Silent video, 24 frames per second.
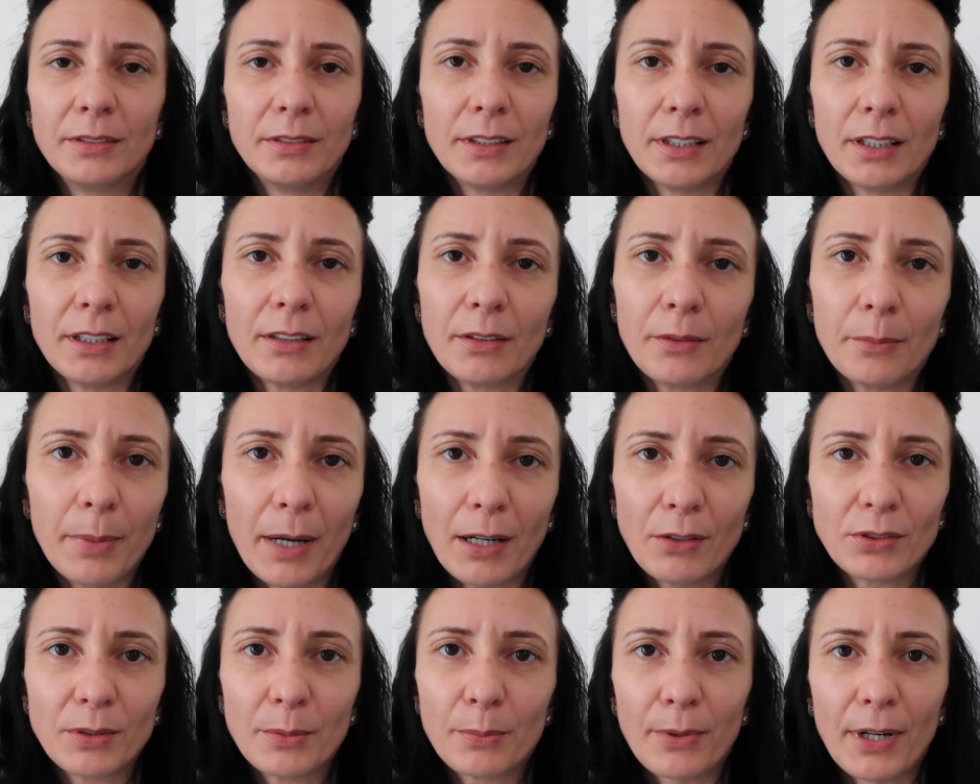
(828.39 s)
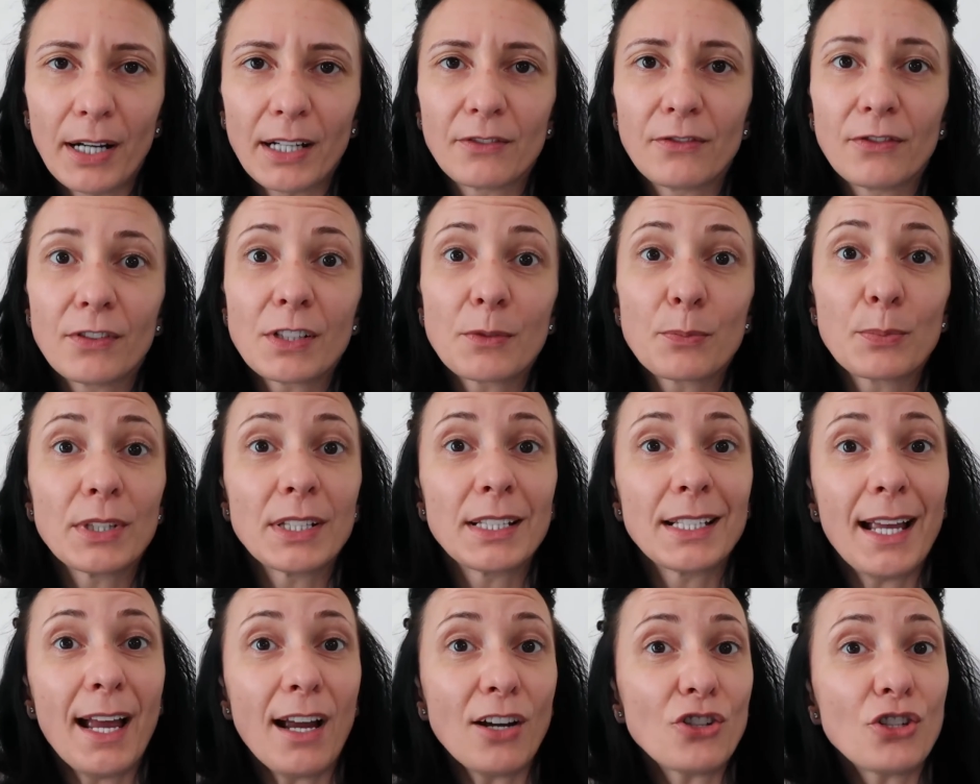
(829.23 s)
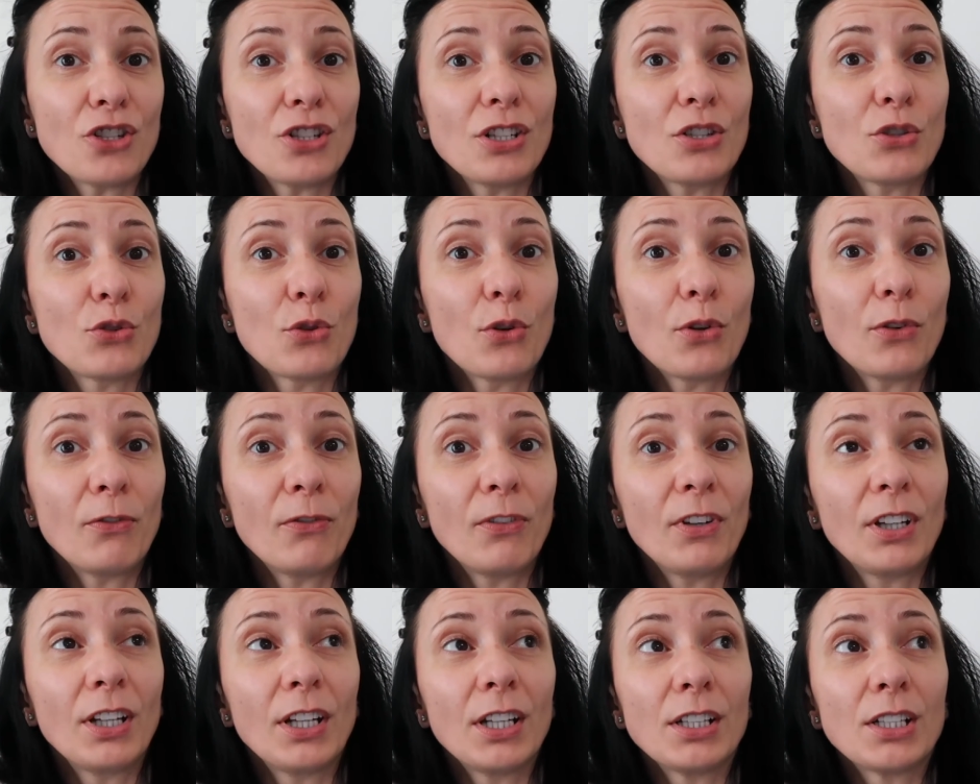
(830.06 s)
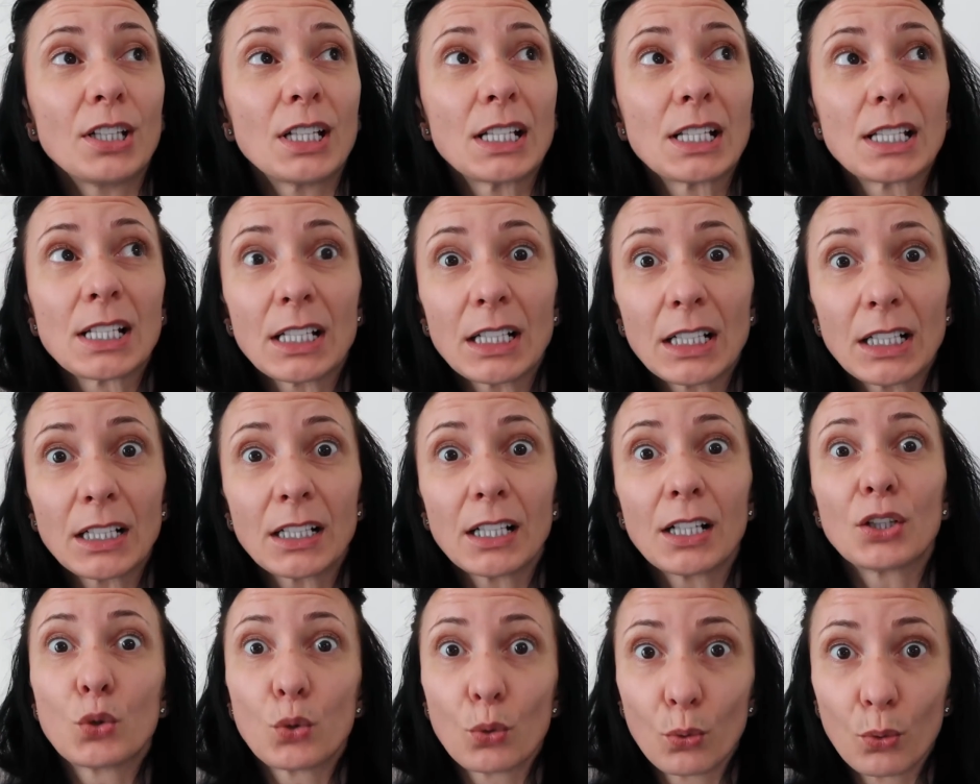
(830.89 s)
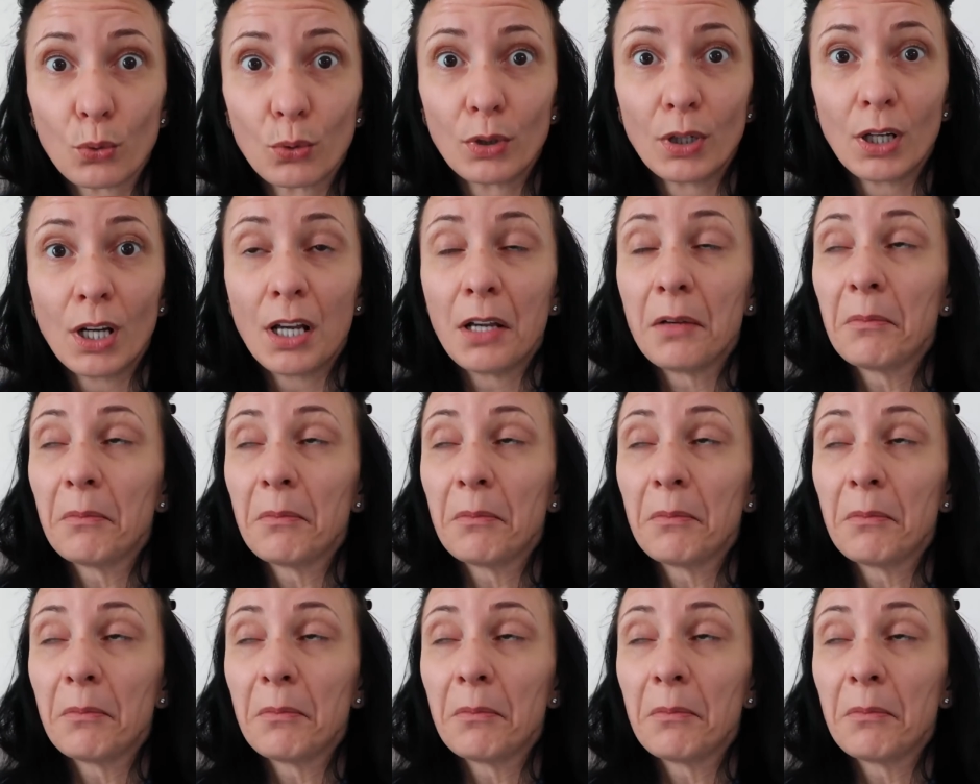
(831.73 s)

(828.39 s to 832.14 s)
about the breakfast, but they're actually serving it till 2.